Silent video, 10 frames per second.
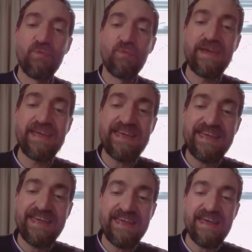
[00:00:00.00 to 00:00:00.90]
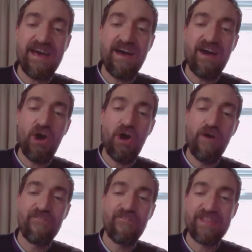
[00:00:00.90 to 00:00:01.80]
we hear
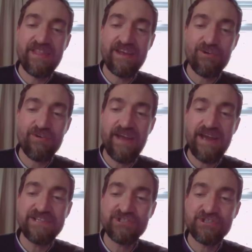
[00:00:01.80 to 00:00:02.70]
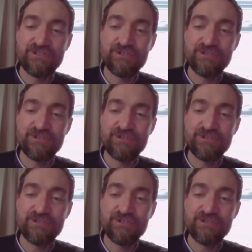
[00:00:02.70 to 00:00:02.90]
of the creation